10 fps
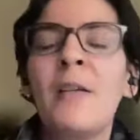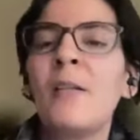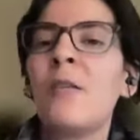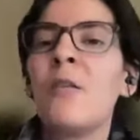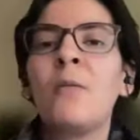Is
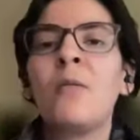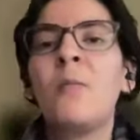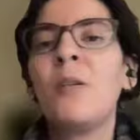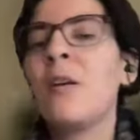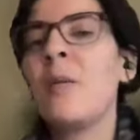there going to
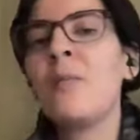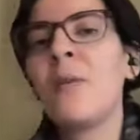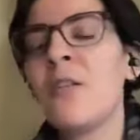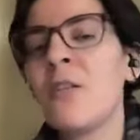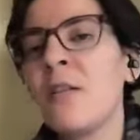be
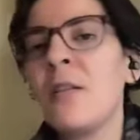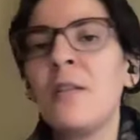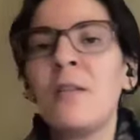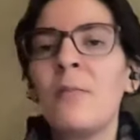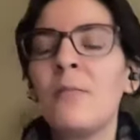collaboration
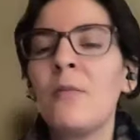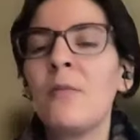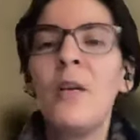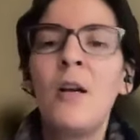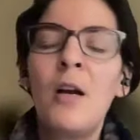in some,
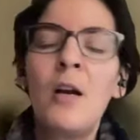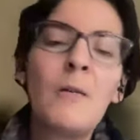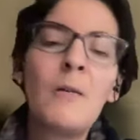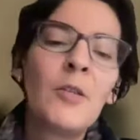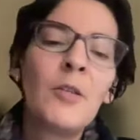
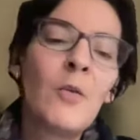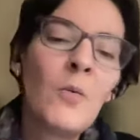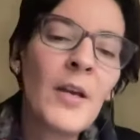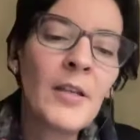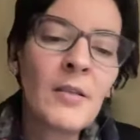
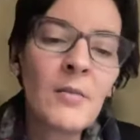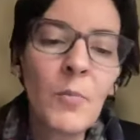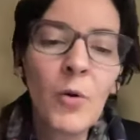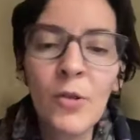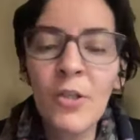ways,
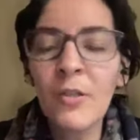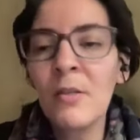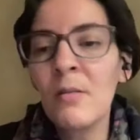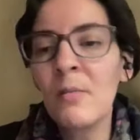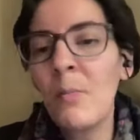
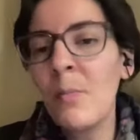portions,